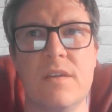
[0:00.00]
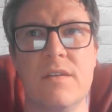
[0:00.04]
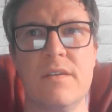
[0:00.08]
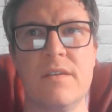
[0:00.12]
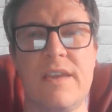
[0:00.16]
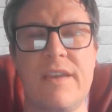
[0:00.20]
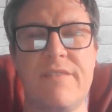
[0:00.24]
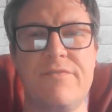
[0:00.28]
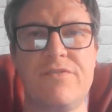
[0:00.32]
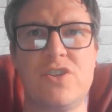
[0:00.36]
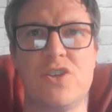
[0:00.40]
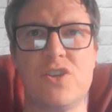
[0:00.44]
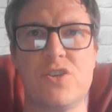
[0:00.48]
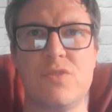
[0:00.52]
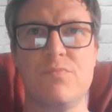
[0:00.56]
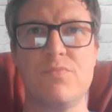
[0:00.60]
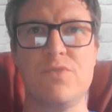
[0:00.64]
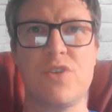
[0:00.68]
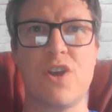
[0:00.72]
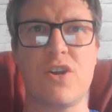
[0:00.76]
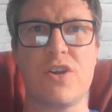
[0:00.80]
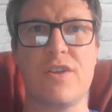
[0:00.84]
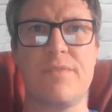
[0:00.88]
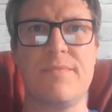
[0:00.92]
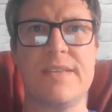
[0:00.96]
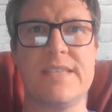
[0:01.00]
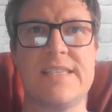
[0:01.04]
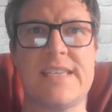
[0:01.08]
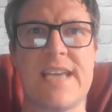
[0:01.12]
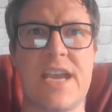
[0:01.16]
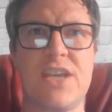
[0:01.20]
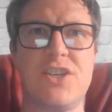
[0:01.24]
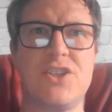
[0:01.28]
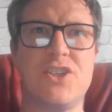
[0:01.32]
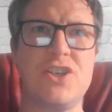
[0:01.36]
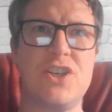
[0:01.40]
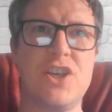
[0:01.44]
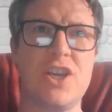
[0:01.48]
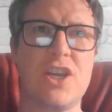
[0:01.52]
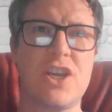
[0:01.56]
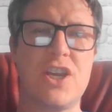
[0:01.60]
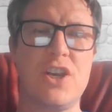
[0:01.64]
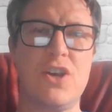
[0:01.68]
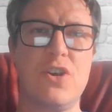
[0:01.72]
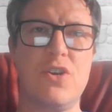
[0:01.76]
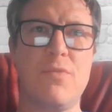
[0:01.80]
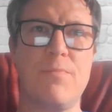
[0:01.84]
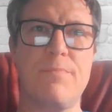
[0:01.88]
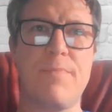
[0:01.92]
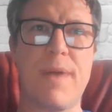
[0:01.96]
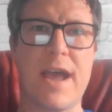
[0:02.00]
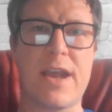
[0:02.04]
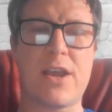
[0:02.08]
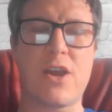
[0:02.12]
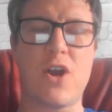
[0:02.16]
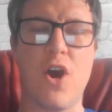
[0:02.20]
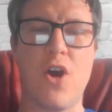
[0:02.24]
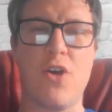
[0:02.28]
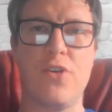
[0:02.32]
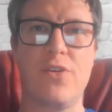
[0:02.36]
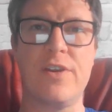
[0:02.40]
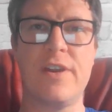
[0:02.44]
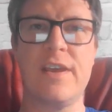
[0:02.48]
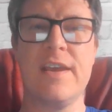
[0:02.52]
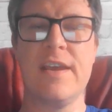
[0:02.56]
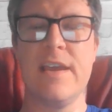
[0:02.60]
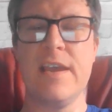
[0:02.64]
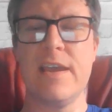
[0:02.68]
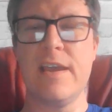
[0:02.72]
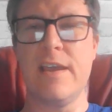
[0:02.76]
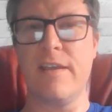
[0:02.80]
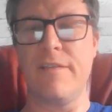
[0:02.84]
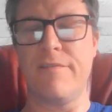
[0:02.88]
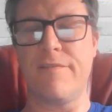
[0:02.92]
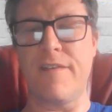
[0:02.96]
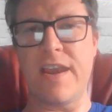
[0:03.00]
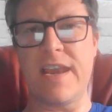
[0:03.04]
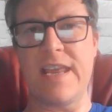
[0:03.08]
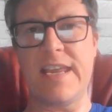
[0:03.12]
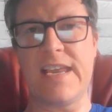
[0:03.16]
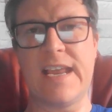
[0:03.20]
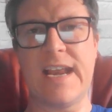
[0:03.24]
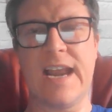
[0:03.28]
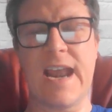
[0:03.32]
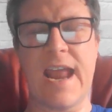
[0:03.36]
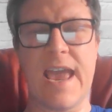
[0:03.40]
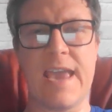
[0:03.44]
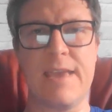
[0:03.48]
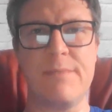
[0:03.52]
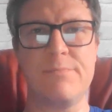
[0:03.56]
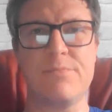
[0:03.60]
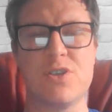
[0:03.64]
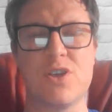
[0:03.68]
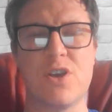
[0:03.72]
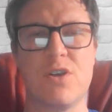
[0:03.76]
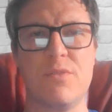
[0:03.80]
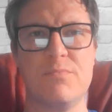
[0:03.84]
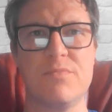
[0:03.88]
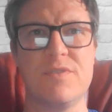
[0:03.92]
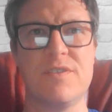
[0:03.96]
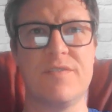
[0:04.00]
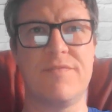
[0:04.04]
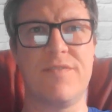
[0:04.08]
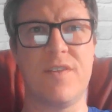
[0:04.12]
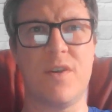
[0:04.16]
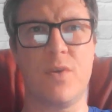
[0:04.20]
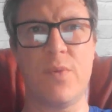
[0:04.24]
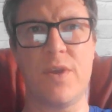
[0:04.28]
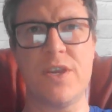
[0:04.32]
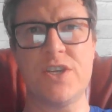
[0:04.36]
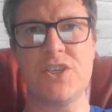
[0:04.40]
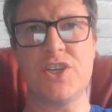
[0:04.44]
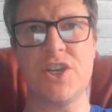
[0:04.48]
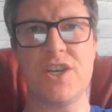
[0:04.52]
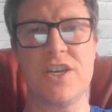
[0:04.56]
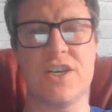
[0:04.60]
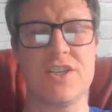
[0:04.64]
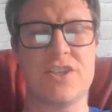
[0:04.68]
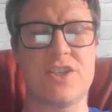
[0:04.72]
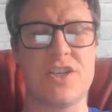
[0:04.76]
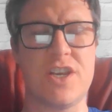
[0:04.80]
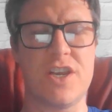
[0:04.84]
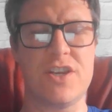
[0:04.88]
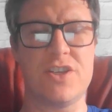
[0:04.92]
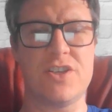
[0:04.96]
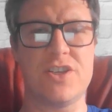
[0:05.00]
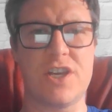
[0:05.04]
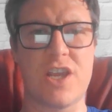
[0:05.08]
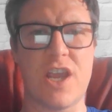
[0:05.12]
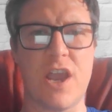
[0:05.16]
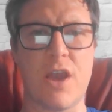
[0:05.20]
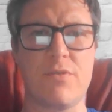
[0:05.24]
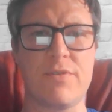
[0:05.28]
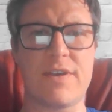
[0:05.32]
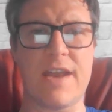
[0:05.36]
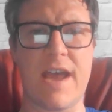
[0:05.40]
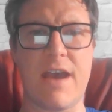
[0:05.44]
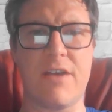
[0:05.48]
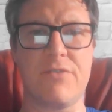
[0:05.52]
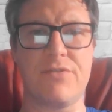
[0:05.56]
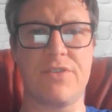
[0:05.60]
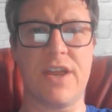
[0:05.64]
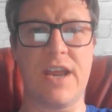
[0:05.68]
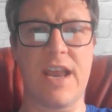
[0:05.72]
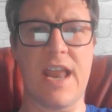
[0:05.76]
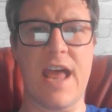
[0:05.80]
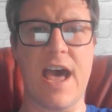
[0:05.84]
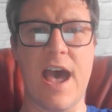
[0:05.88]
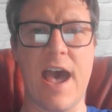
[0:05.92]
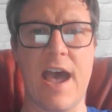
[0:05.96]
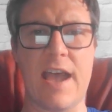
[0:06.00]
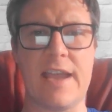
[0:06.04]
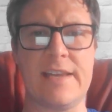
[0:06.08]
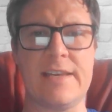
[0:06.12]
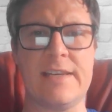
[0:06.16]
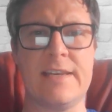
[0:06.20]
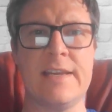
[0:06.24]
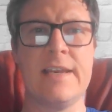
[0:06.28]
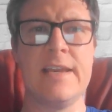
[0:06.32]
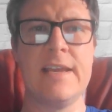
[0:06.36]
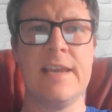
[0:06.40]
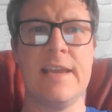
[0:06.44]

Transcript: it gives you some documentation you can look back on if any claims come to fruition as you go down the line.